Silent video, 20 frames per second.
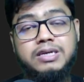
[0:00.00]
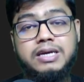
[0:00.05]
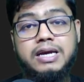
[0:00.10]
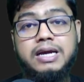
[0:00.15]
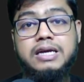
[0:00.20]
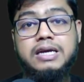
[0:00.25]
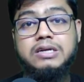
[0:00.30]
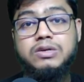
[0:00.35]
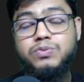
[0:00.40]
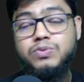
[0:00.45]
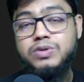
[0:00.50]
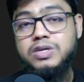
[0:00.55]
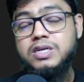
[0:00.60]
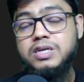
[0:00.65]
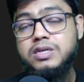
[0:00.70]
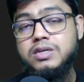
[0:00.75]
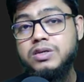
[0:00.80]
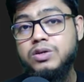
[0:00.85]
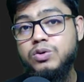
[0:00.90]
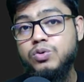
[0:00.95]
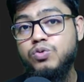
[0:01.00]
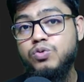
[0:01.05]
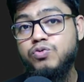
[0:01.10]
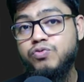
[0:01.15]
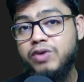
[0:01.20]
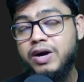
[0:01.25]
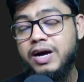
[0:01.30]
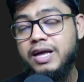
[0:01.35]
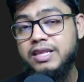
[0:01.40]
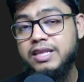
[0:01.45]
can read your
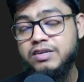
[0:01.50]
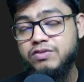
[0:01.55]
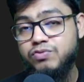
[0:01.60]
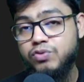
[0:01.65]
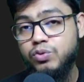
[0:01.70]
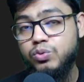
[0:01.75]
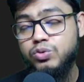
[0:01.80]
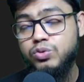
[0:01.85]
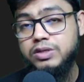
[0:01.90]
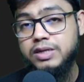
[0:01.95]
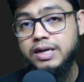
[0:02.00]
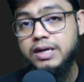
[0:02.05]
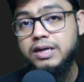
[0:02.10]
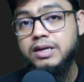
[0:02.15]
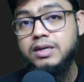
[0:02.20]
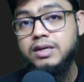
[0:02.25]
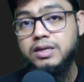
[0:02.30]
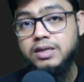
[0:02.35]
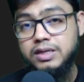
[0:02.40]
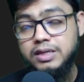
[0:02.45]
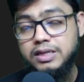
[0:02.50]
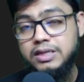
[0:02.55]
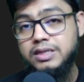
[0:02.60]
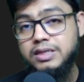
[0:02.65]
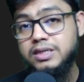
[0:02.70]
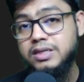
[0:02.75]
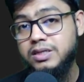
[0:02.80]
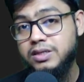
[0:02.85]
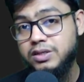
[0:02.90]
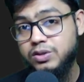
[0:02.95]
file and folder,
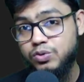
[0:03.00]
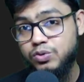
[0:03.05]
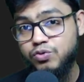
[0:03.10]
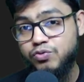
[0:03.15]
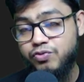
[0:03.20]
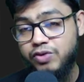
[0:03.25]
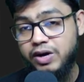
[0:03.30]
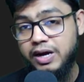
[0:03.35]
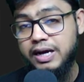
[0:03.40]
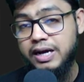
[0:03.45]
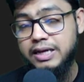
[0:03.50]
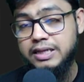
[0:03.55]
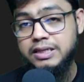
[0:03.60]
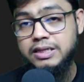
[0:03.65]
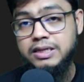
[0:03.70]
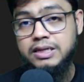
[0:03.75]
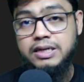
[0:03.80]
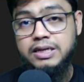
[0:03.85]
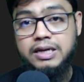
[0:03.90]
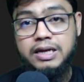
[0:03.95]
edit your file,